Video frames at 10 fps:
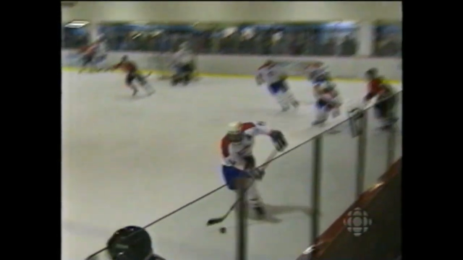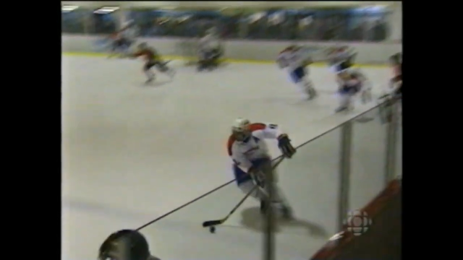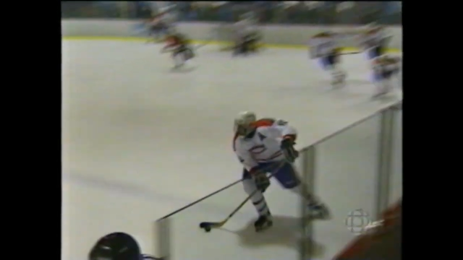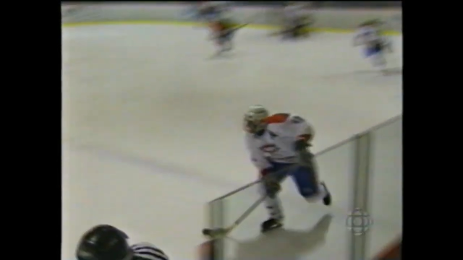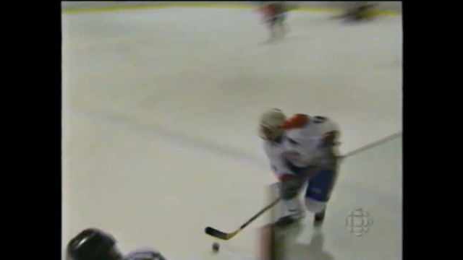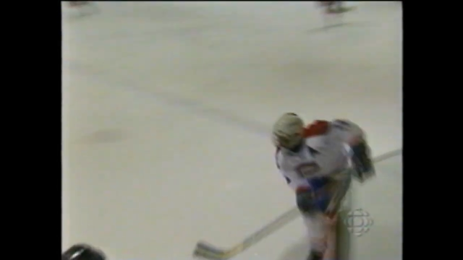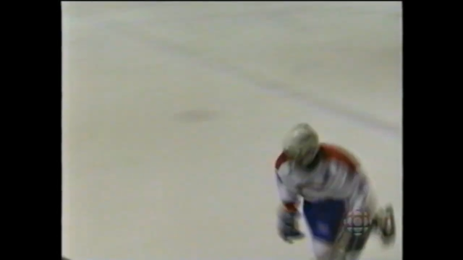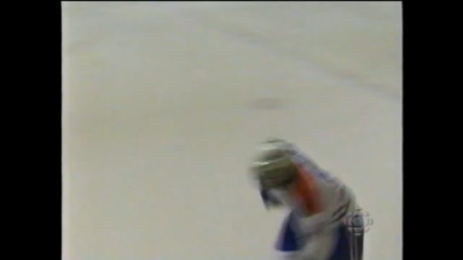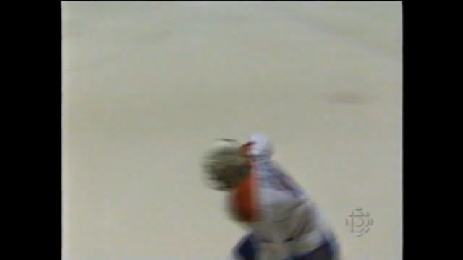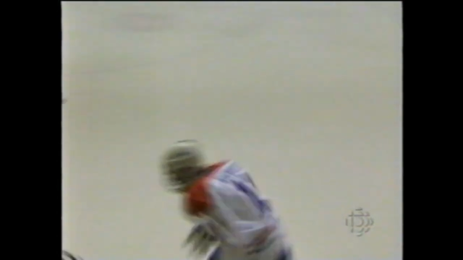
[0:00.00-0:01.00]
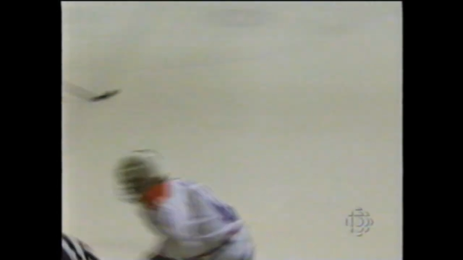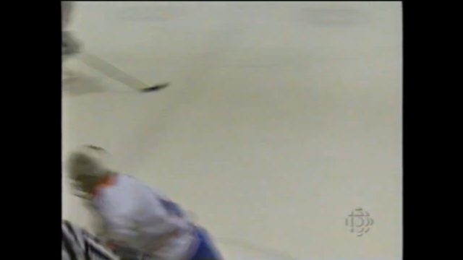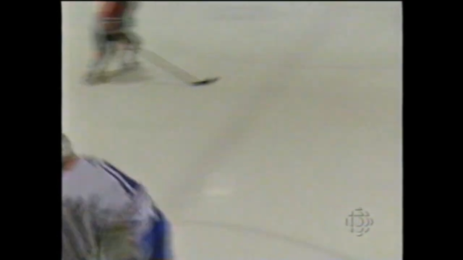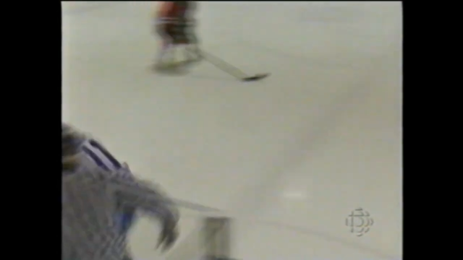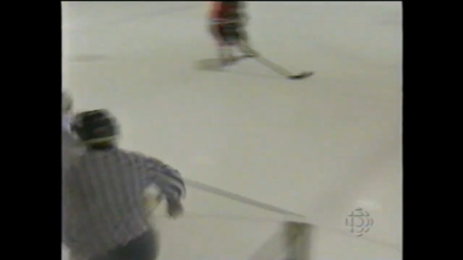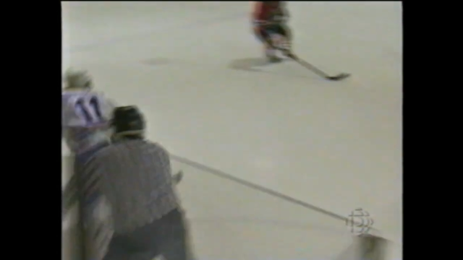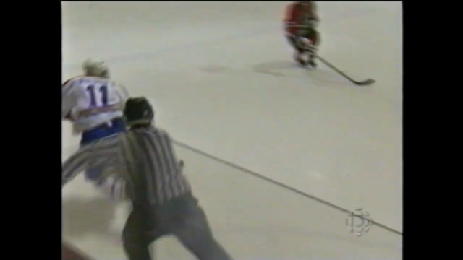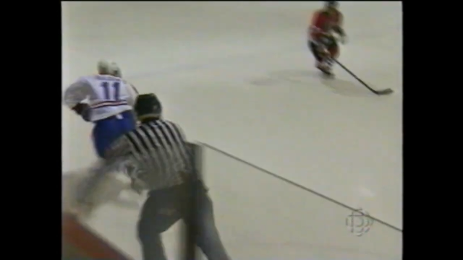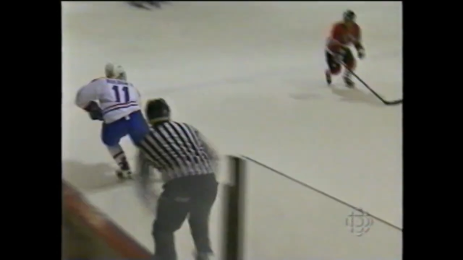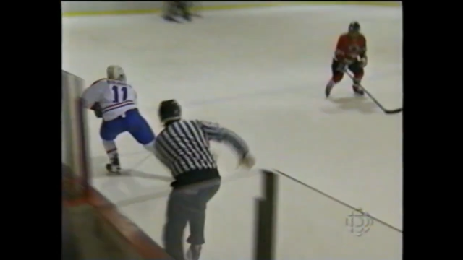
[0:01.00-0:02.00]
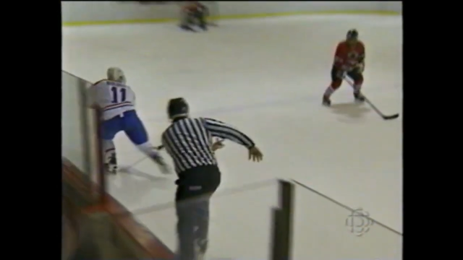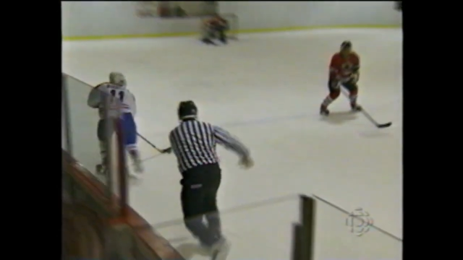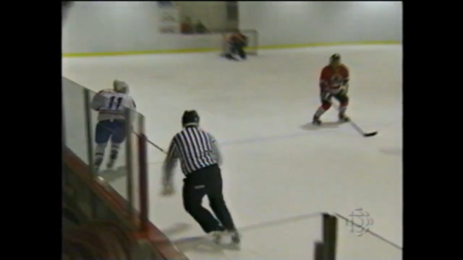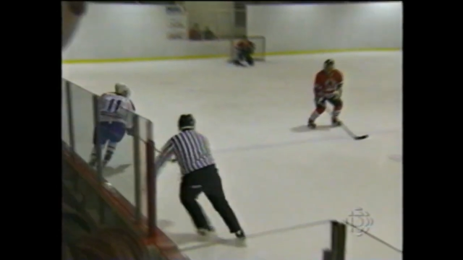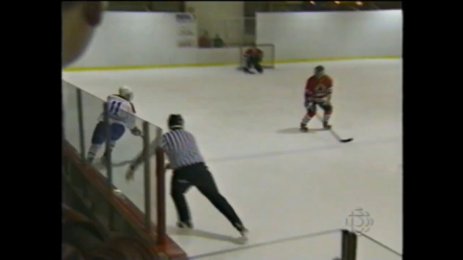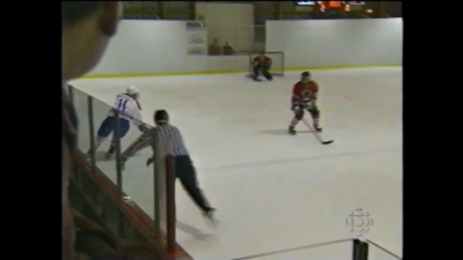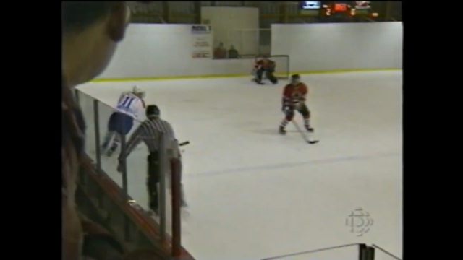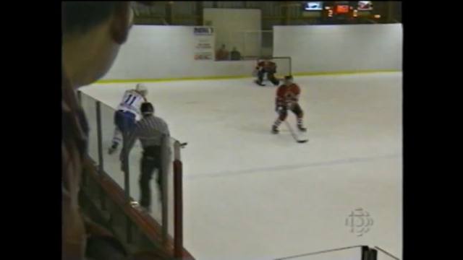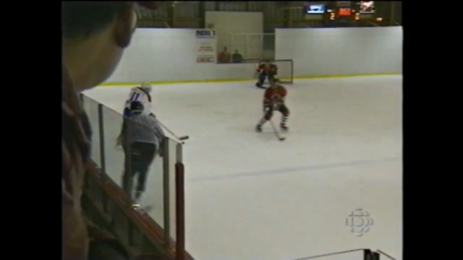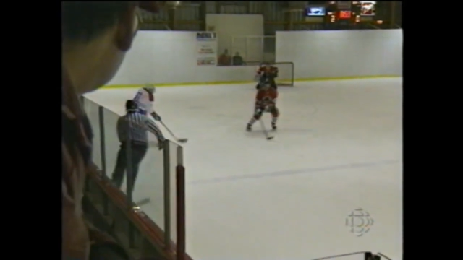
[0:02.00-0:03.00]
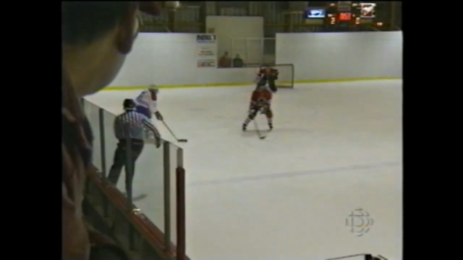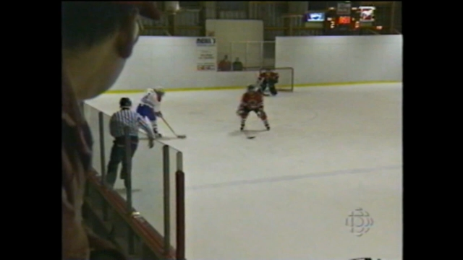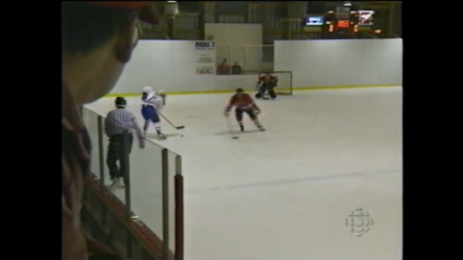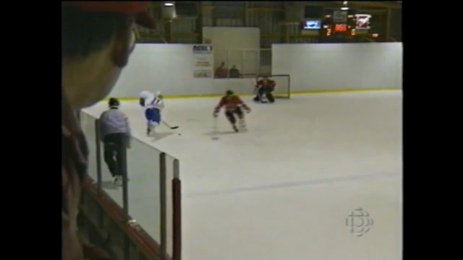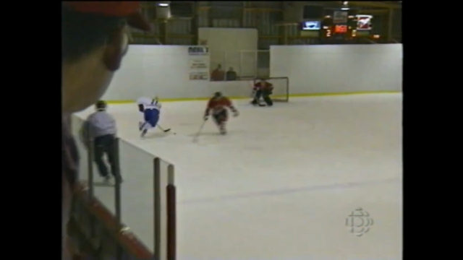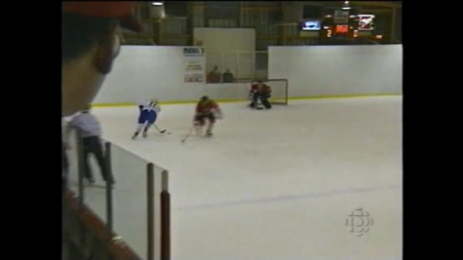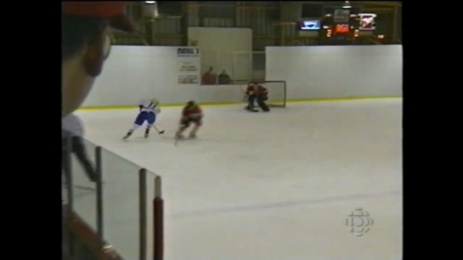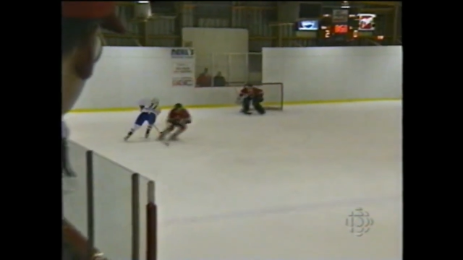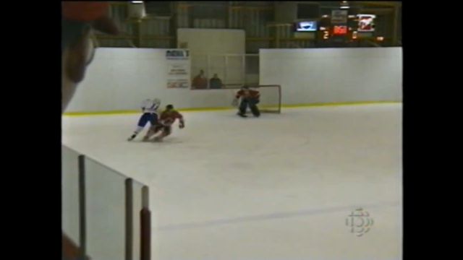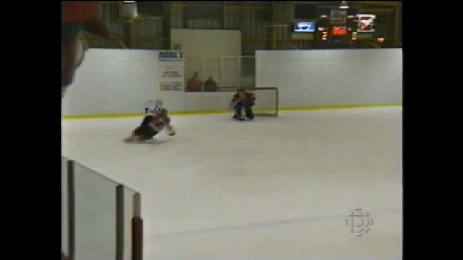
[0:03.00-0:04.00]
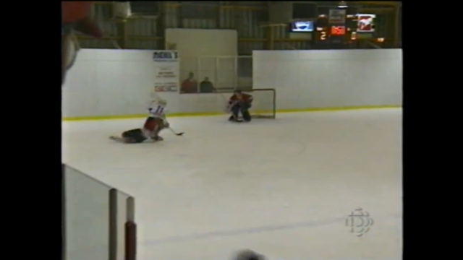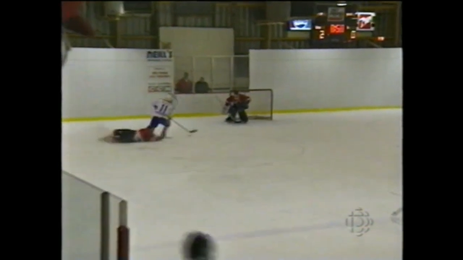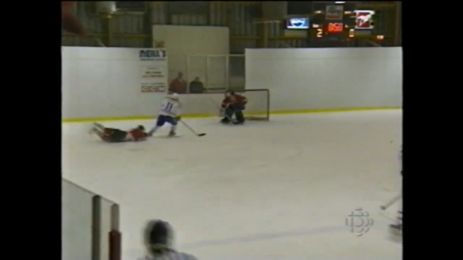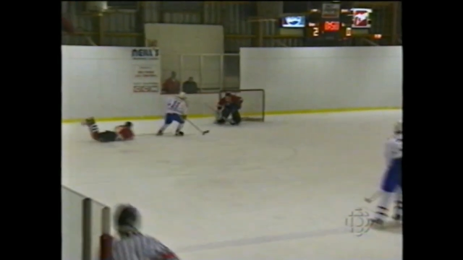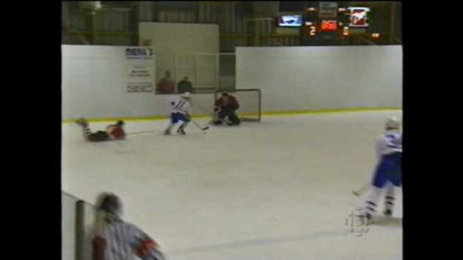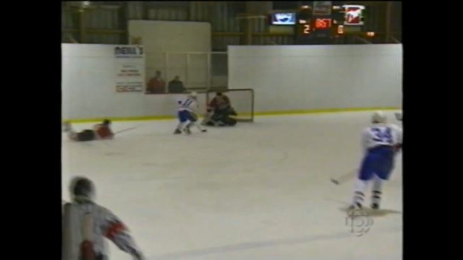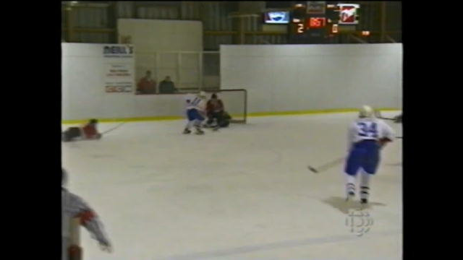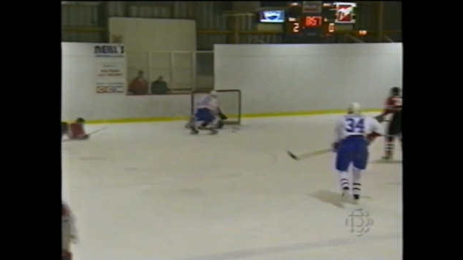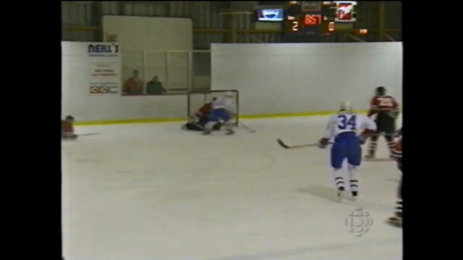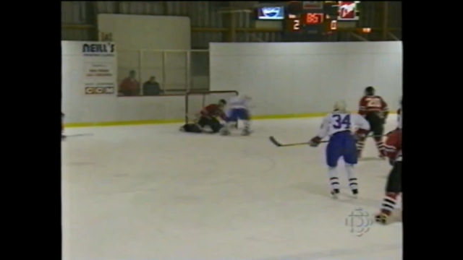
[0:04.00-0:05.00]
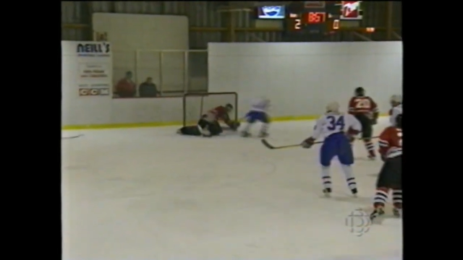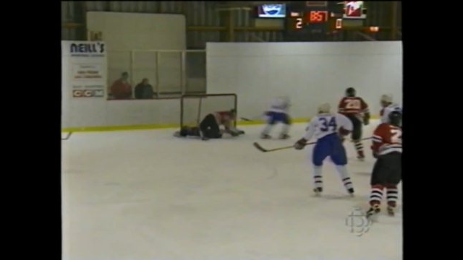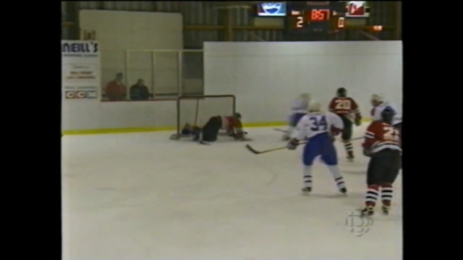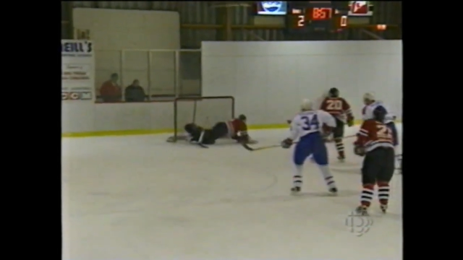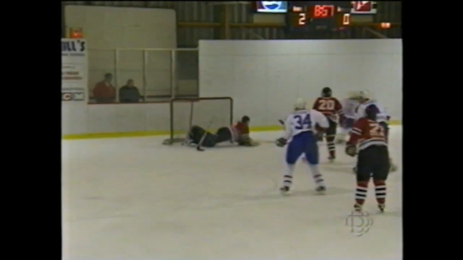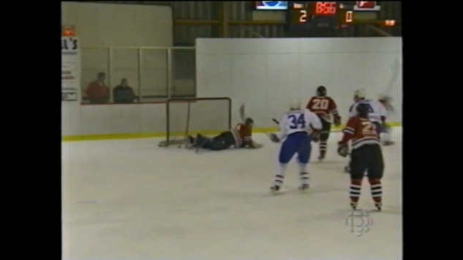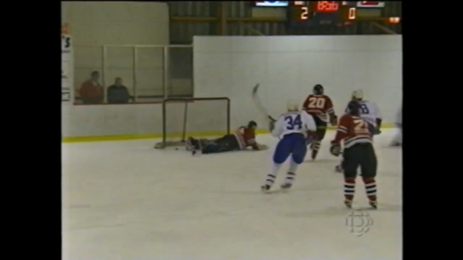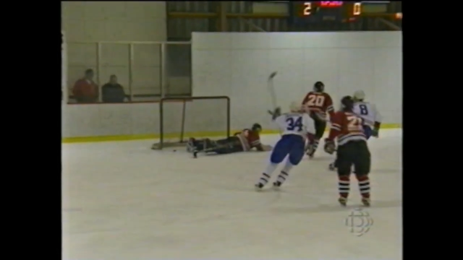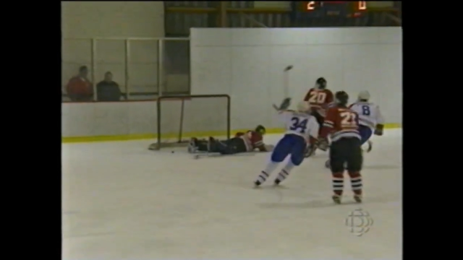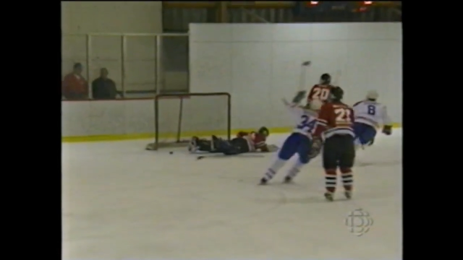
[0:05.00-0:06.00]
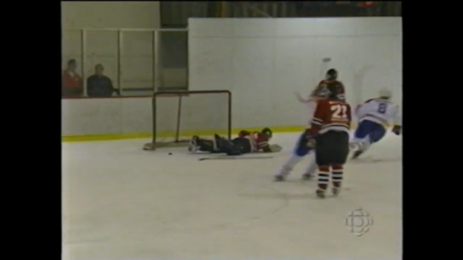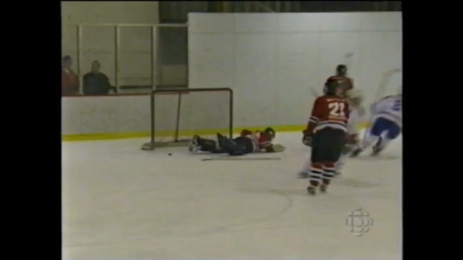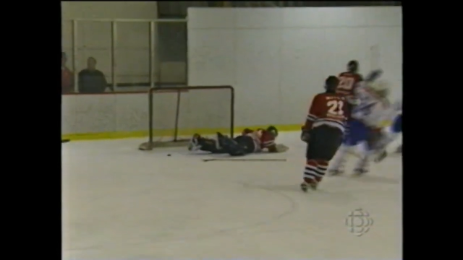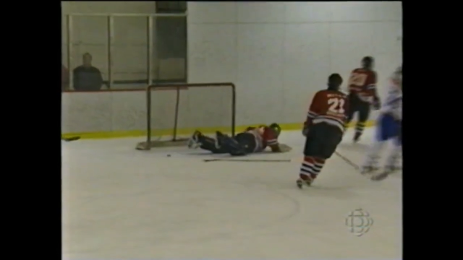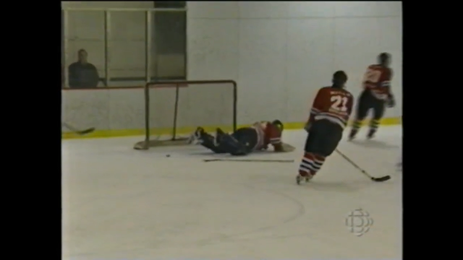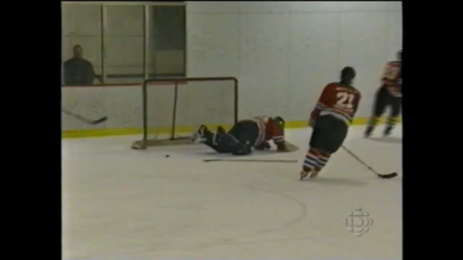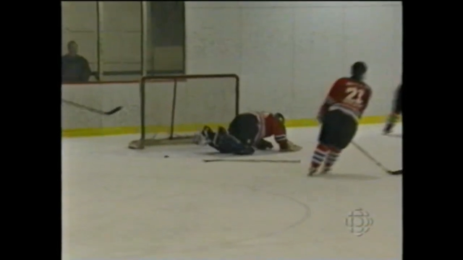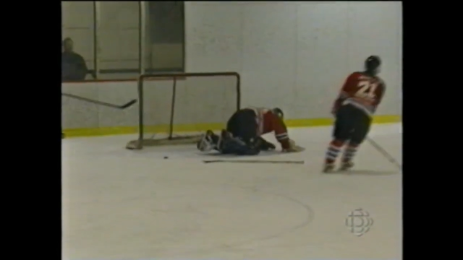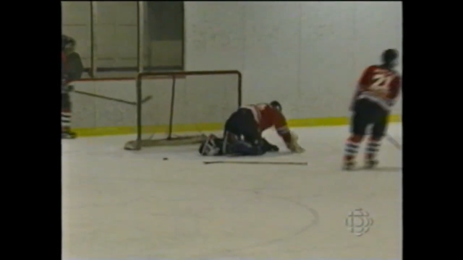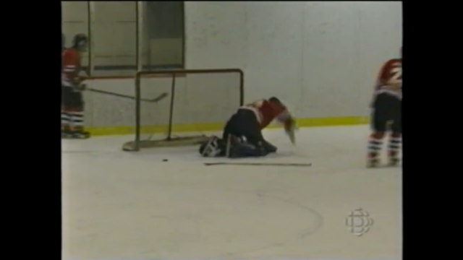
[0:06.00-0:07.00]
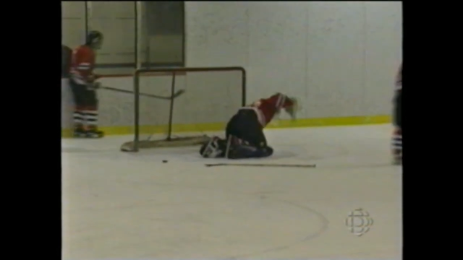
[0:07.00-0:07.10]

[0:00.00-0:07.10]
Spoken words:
No face is visible, so there are no lips to read.